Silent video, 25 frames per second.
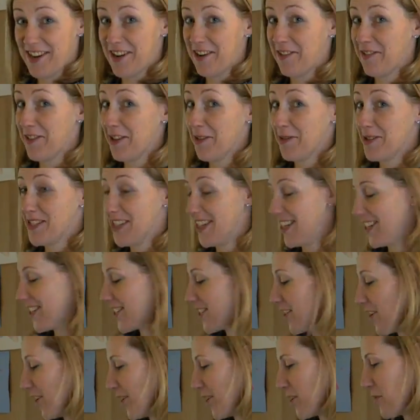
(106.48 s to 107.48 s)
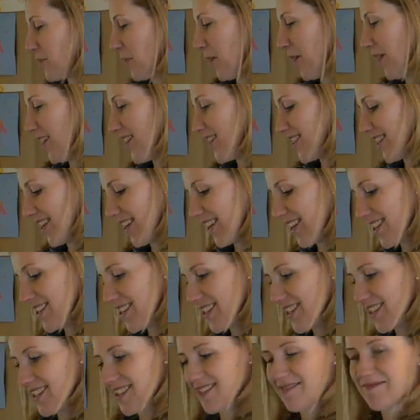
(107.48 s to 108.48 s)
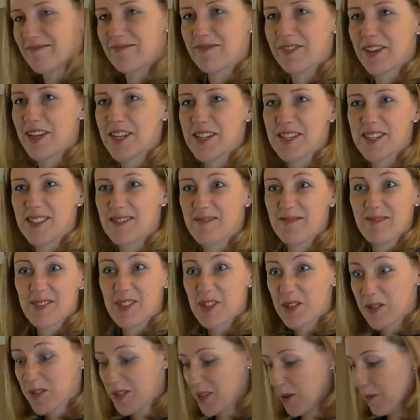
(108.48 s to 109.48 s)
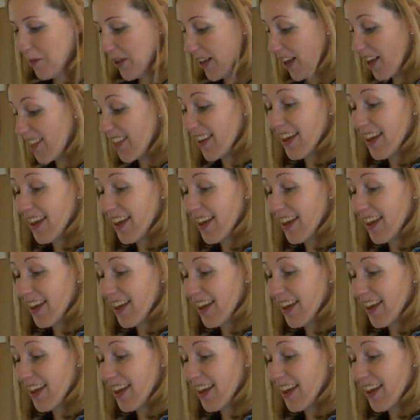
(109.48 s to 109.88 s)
to know if there was any science behind it because it's it's sort of something I